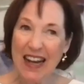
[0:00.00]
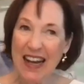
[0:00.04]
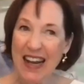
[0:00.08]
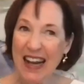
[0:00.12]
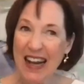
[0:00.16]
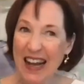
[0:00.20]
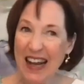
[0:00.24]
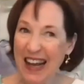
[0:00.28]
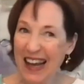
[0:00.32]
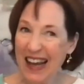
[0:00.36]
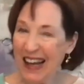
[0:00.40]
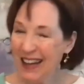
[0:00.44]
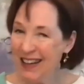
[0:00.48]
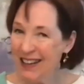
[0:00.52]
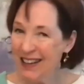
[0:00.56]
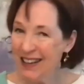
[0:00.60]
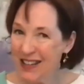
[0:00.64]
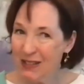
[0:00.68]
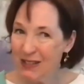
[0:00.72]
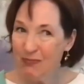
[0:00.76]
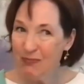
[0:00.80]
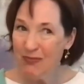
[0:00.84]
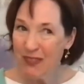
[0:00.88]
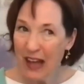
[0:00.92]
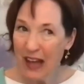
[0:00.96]
And
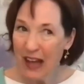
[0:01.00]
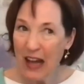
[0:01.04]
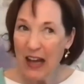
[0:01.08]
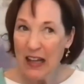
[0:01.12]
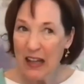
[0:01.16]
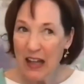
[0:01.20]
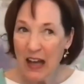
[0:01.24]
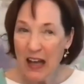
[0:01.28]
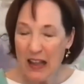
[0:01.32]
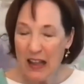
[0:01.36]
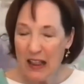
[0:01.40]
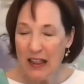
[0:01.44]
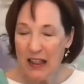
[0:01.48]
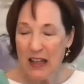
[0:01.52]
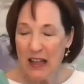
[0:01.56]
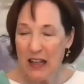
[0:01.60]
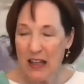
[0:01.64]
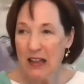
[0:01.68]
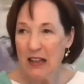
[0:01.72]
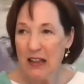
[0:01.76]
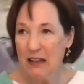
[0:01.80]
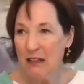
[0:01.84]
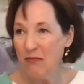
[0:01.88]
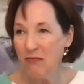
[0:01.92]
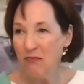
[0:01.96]
I
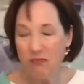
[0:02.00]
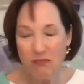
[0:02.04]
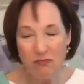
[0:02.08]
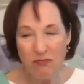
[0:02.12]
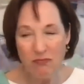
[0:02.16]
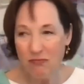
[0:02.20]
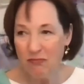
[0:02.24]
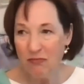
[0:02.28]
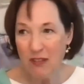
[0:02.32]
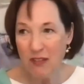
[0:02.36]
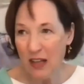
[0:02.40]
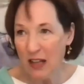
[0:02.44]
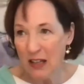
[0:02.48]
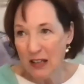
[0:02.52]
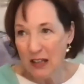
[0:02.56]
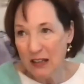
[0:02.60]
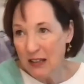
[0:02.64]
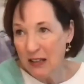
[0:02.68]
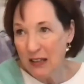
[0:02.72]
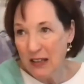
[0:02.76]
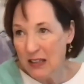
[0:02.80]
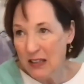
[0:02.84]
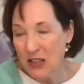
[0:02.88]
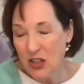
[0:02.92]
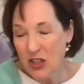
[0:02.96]
think
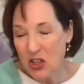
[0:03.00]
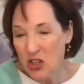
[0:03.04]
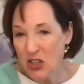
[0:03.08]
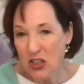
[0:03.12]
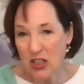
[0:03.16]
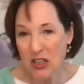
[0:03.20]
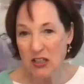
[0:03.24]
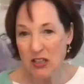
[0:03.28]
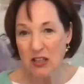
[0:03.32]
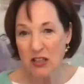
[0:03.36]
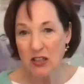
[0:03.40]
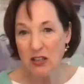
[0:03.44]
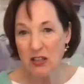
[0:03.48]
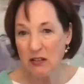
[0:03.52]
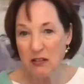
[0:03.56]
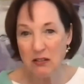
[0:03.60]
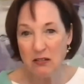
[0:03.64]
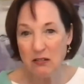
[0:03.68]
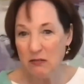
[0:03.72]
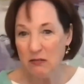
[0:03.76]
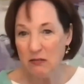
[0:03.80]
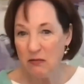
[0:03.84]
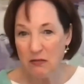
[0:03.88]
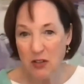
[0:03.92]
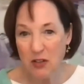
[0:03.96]
it just doesn't,
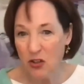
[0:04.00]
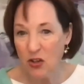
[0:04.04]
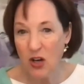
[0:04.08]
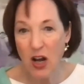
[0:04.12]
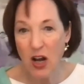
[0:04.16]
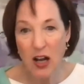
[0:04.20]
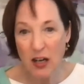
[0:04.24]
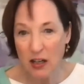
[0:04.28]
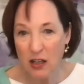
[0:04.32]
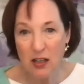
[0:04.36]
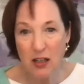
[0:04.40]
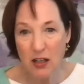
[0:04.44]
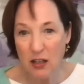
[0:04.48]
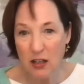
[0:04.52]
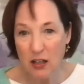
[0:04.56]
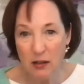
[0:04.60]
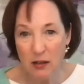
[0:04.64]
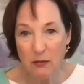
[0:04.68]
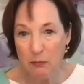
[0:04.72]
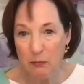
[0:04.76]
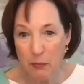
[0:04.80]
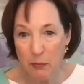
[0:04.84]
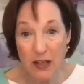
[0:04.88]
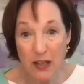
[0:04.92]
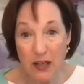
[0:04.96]
you're not going
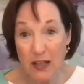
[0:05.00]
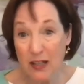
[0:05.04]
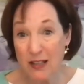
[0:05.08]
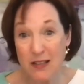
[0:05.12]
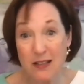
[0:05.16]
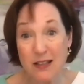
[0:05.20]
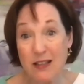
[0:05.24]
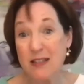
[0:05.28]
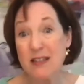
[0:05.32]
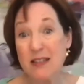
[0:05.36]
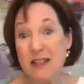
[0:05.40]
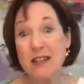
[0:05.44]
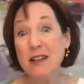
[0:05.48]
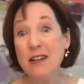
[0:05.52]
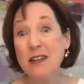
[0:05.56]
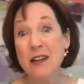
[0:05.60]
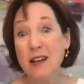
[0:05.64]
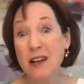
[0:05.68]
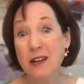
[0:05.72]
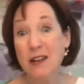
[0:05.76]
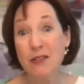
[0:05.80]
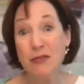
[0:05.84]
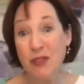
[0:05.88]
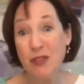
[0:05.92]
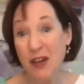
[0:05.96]
to be
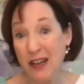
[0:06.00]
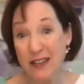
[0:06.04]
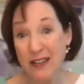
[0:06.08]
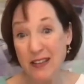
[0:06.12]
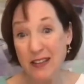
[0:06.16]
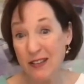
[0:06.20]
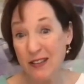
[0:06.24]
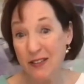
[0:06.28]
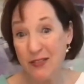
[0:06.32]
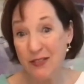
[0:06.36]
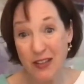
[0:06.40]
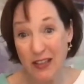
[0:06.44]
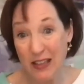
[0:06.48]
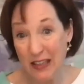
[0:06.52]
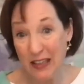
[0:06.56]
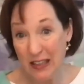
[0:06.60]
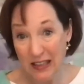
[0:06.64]
consistently effective